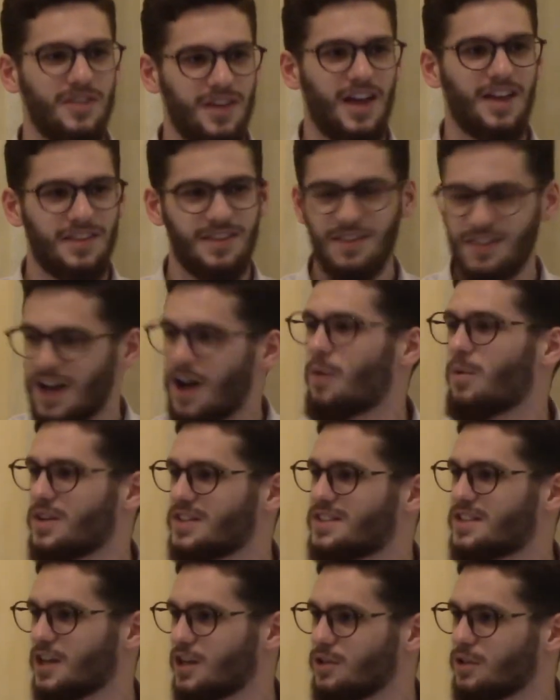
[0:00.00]
That
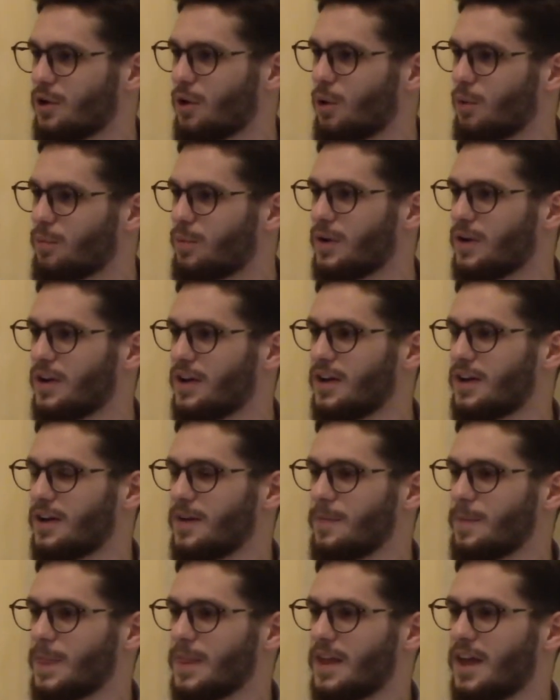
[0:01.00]
was the globe,
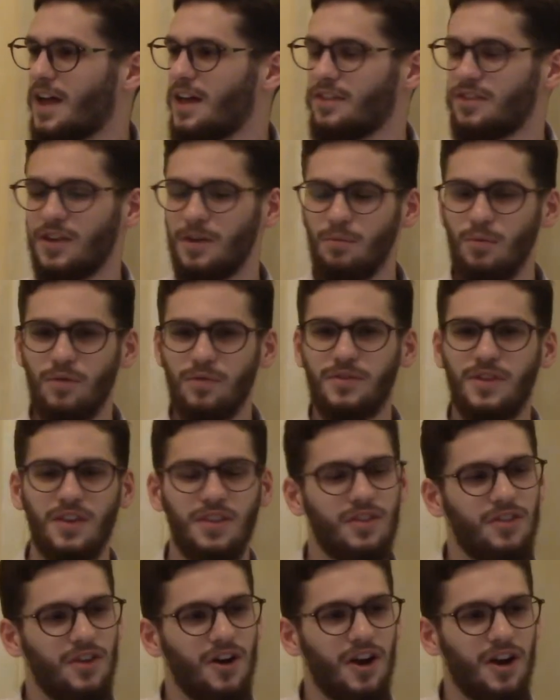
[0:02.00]
and they moved
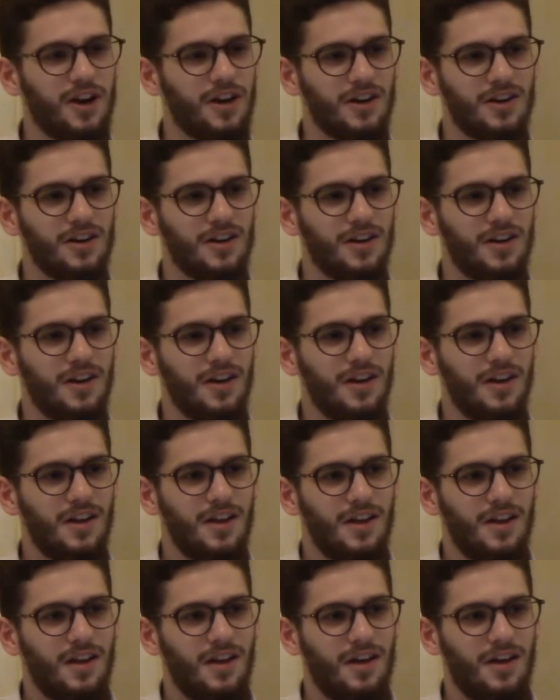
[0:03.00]
it there
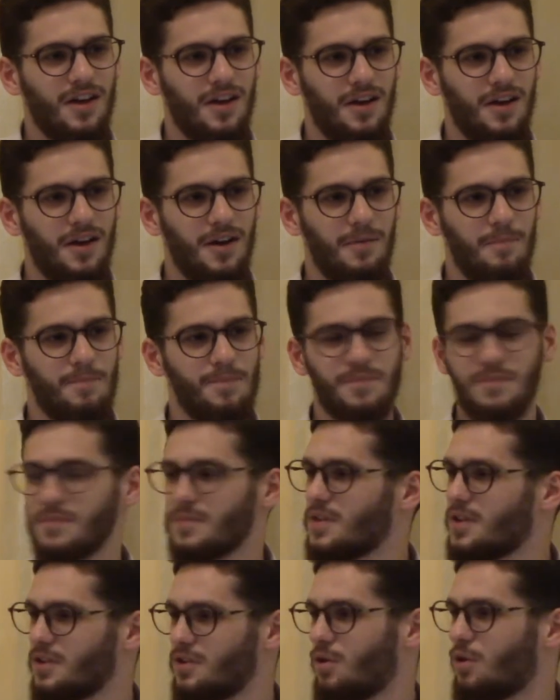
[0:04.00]

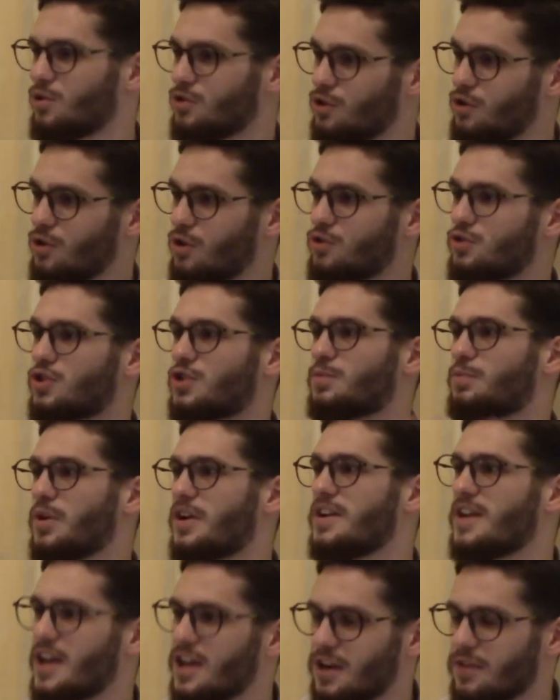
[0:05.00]
in order, you know, to
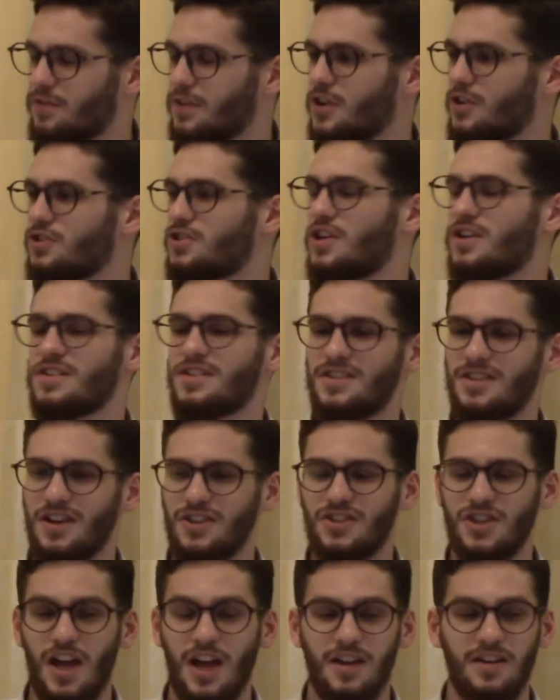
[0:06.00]
spread negative energy and
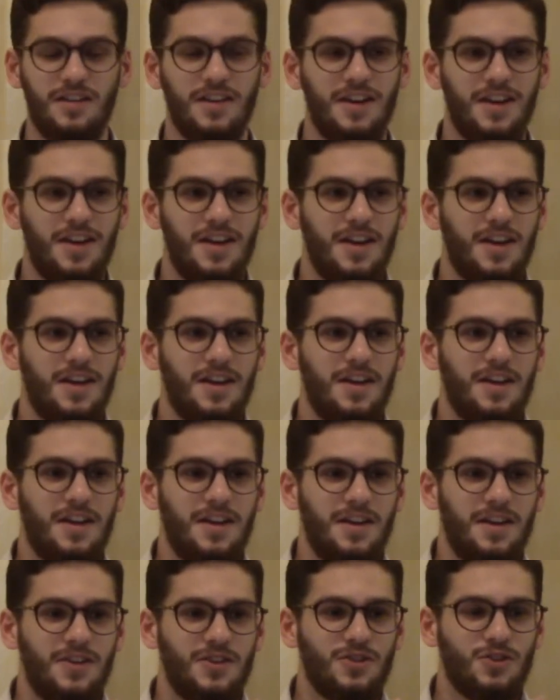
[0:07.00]
such. And
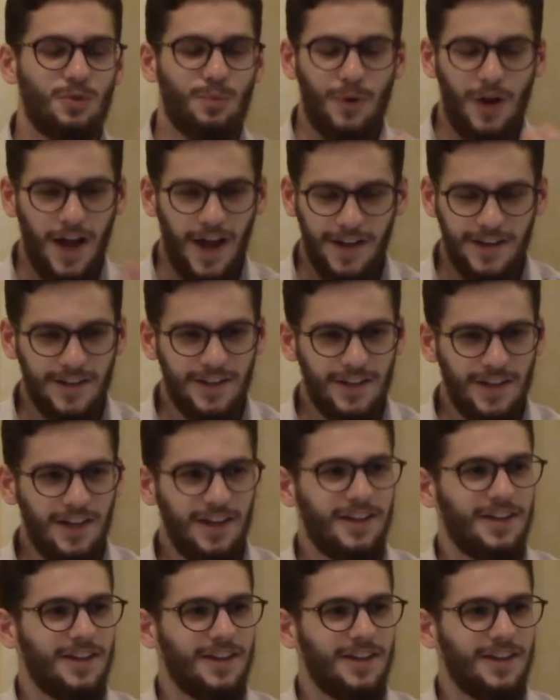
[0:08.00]
subhanallah,